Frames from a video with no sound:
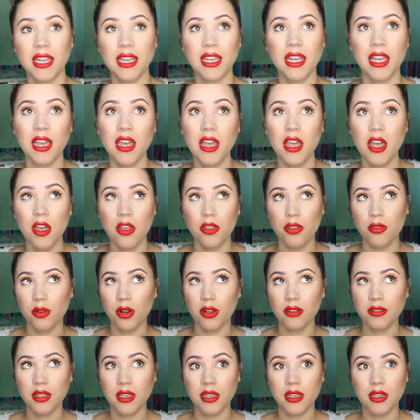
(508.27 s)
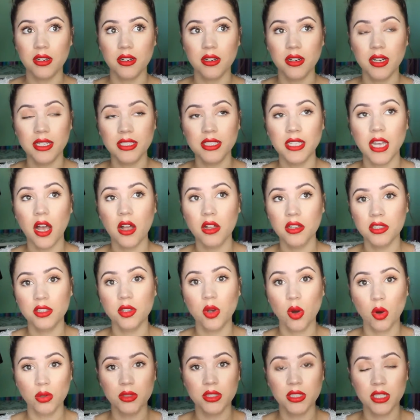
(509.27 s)
Like throughout the year until it's
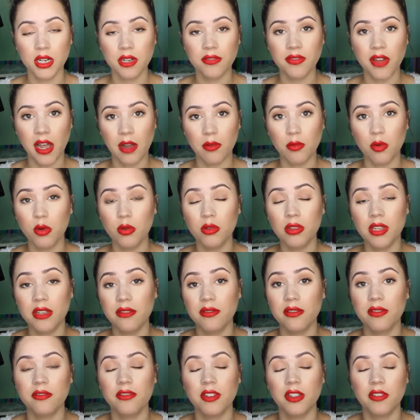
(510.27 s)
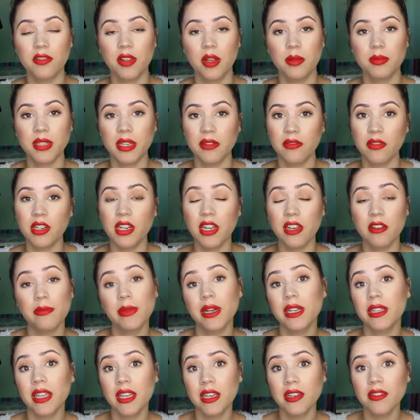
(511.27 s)
cold enough, I will live in flip-flops every day of
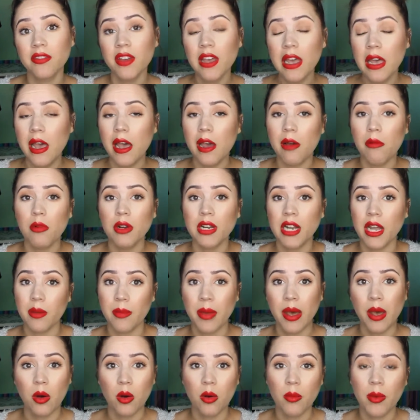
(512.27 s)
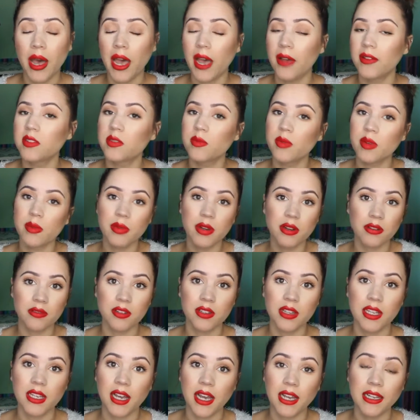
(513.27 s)
my life. And when I'm at home, I have to be
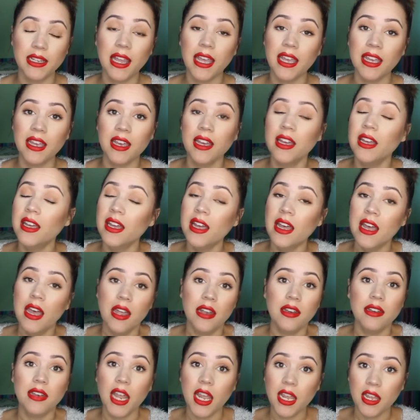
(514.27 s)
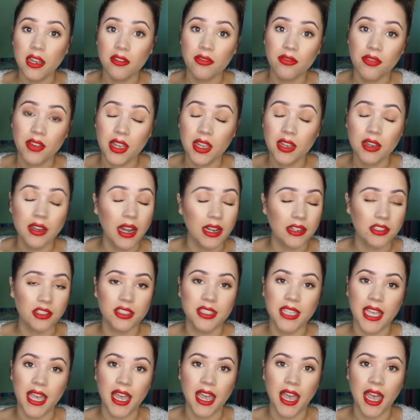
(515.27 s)
barefoot. Like I like naked feet. I
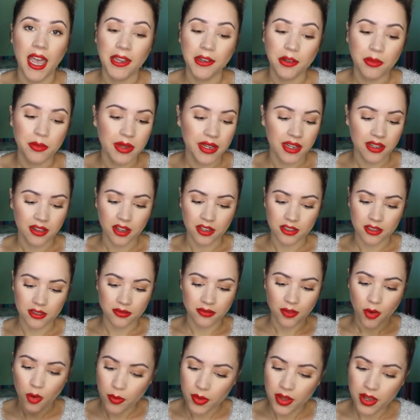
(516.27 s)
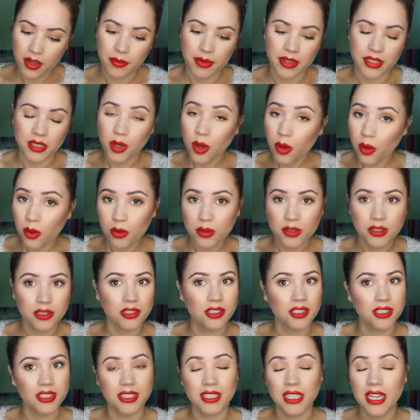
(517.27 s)
just can't handle being claustrophobic in my toes.
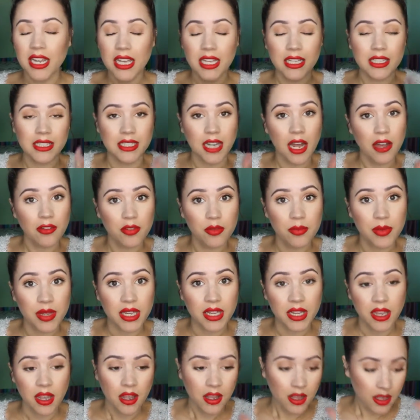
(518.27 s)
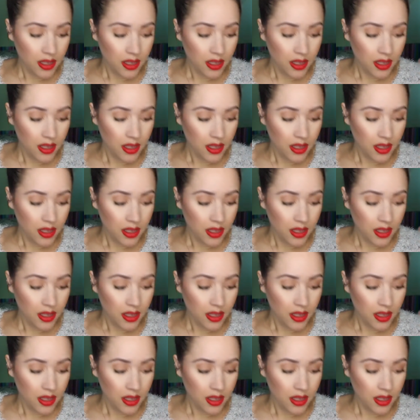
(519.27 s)
It just, it's not for me.